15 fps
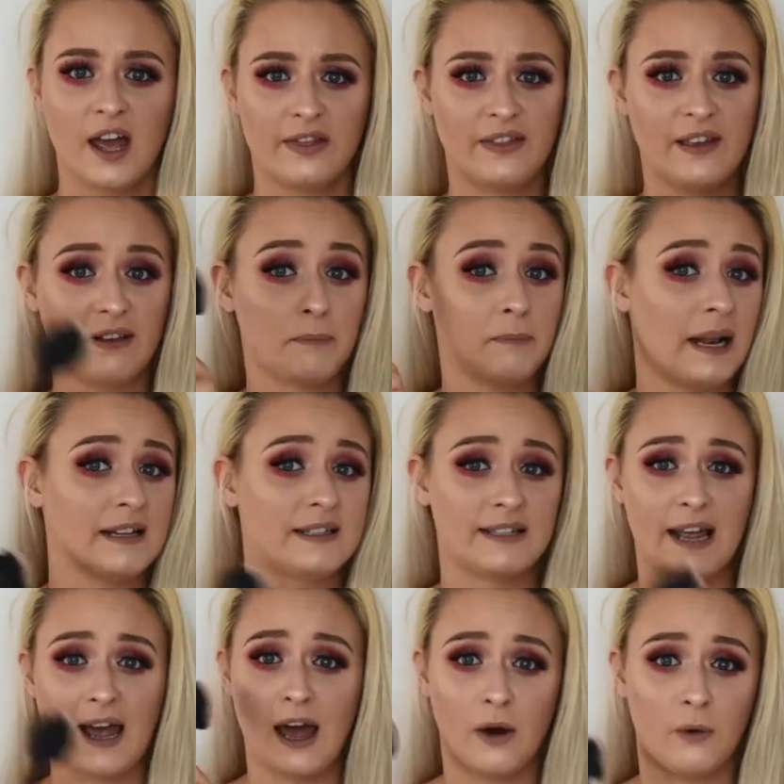this blends
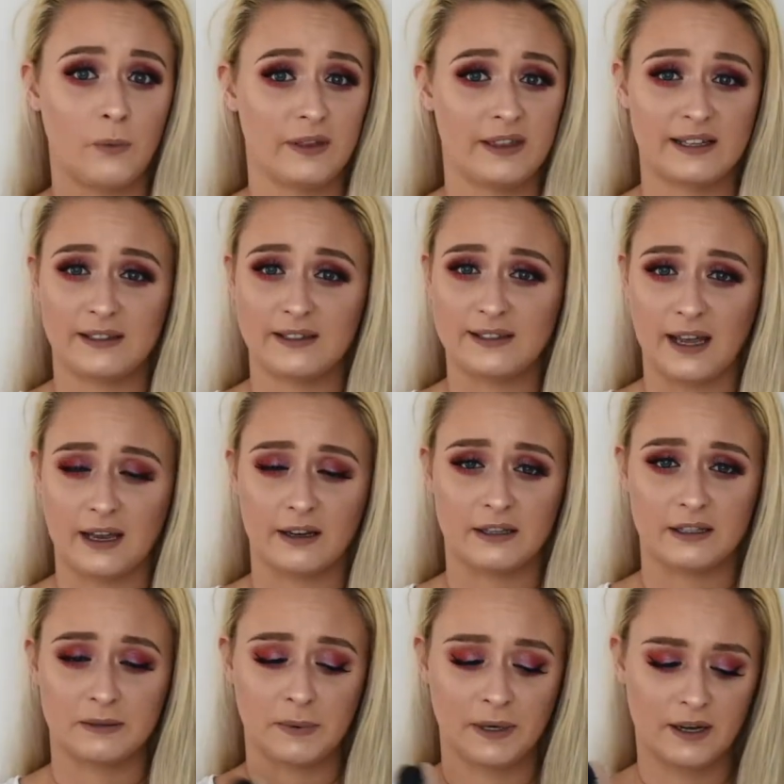it out within
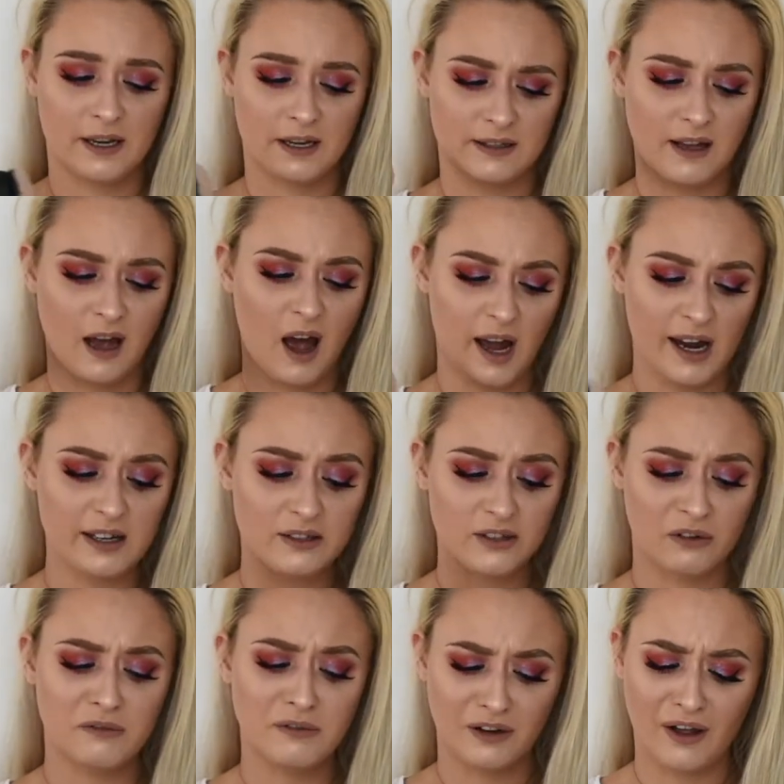seconds, because I
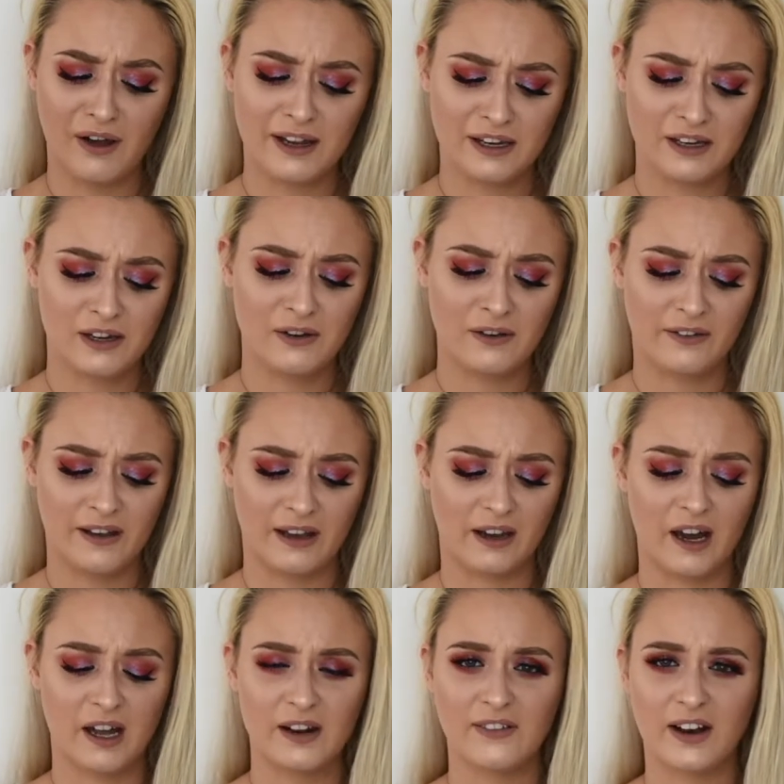don't like using
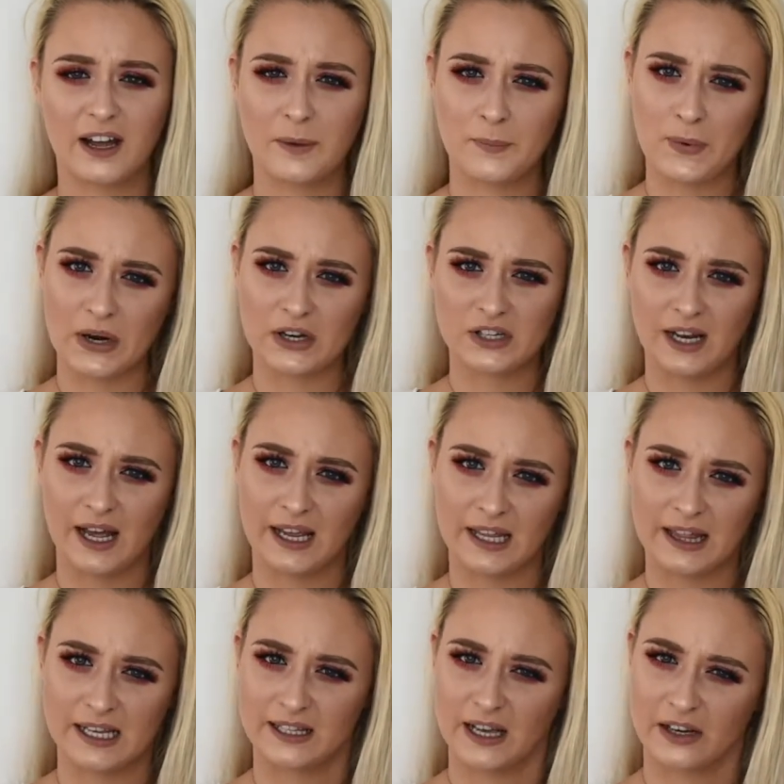kind of like a brush like this.